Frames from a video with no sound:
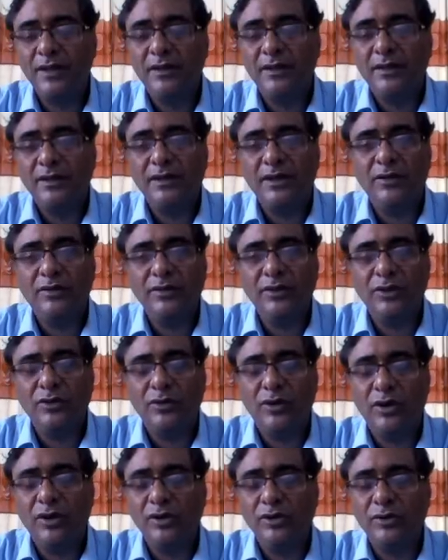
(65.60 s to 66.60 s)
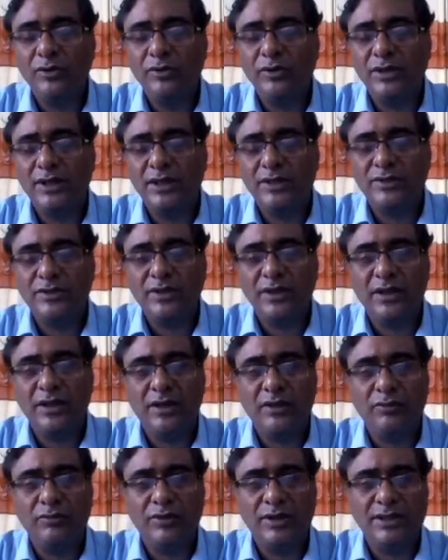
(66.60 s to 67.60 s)
Now you all know
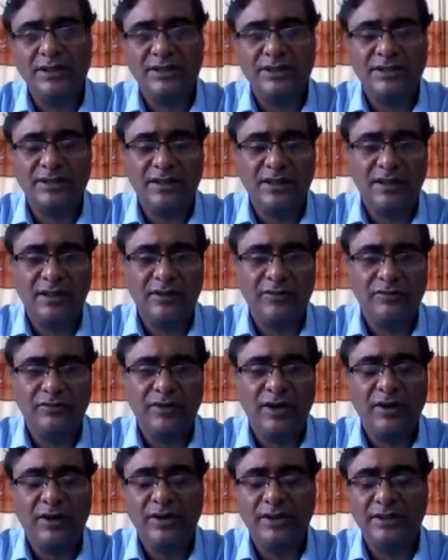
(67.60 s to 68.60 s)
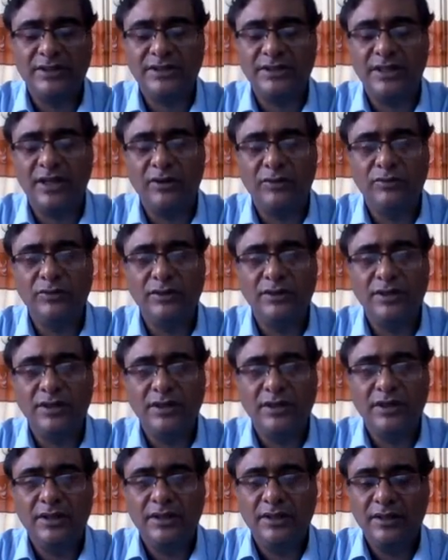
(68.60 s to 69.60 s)
that what is vowel sound.
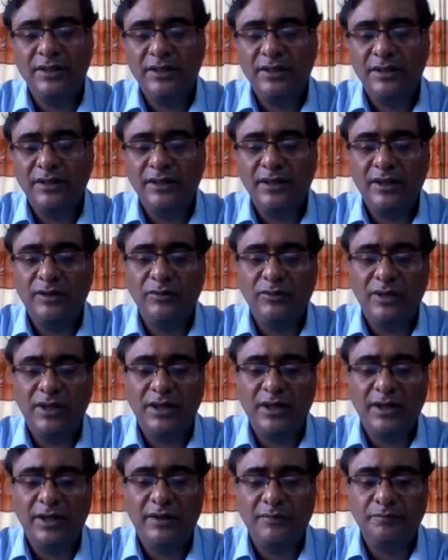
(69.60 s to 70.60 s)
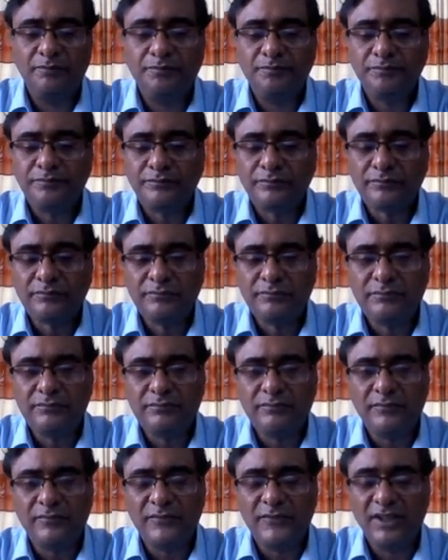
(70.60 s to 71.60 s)
Now
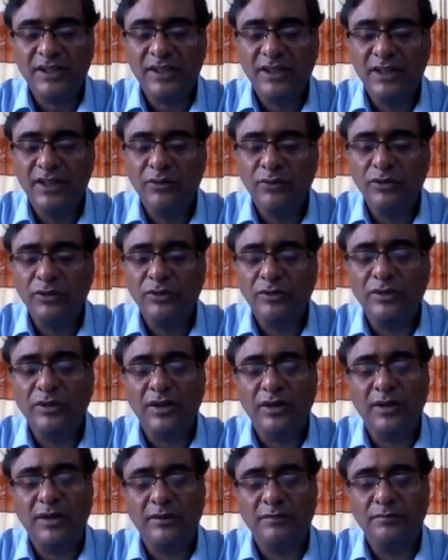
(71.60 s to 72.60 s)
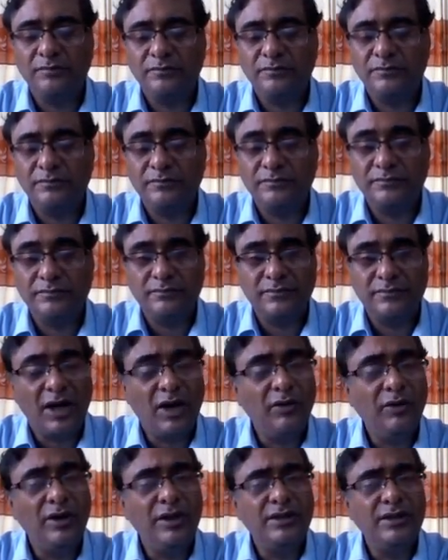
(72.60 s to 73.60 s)
you know
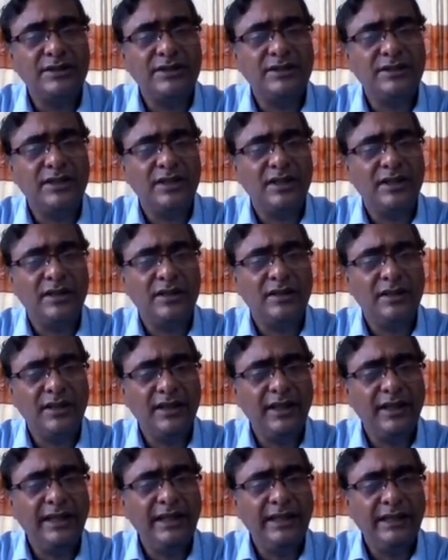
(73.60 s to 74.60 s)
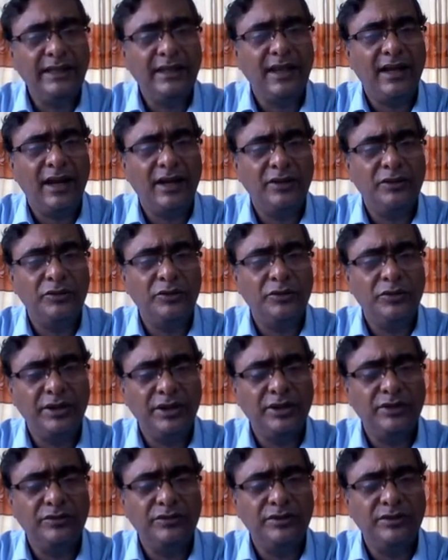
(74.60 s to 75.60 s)
vowels A, E, I, O,
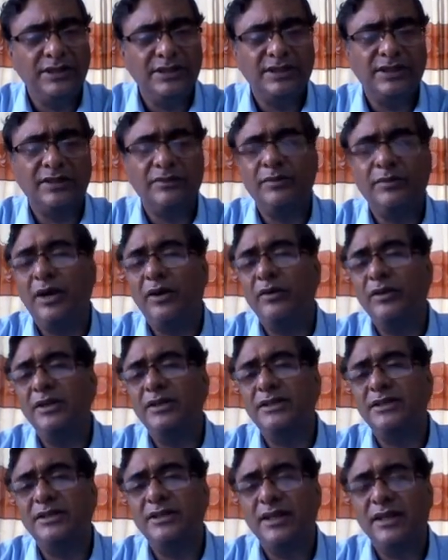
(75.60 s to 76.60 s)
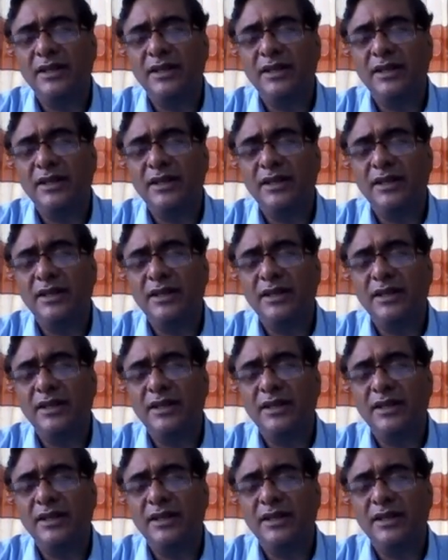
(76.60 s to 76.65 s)
U. These are vowels,